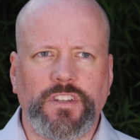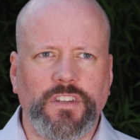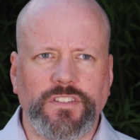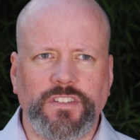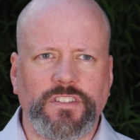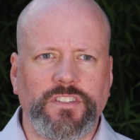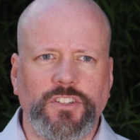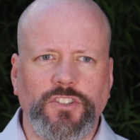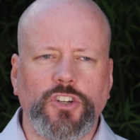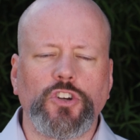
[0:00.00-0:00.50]

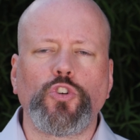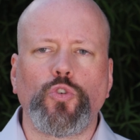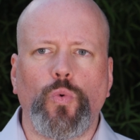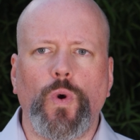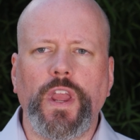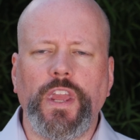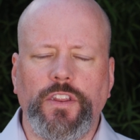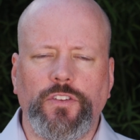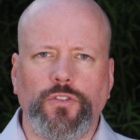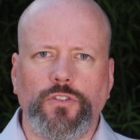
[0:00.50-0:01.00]
cause it's such a
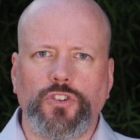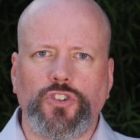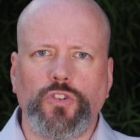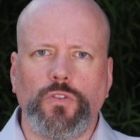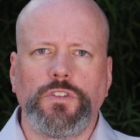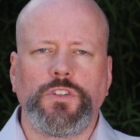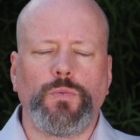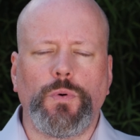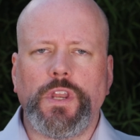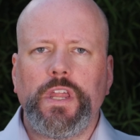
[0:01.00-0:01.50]
great, sort of
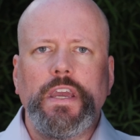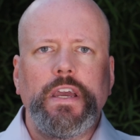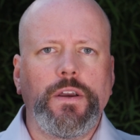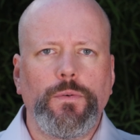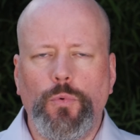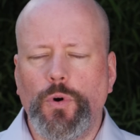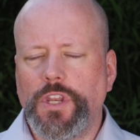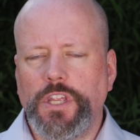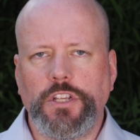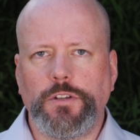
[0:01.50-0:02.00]
shows you what,
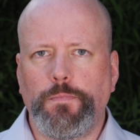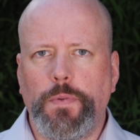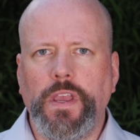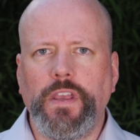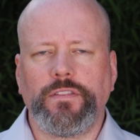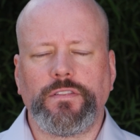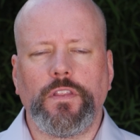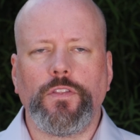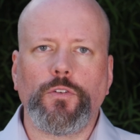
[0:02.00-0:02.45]
what each piece.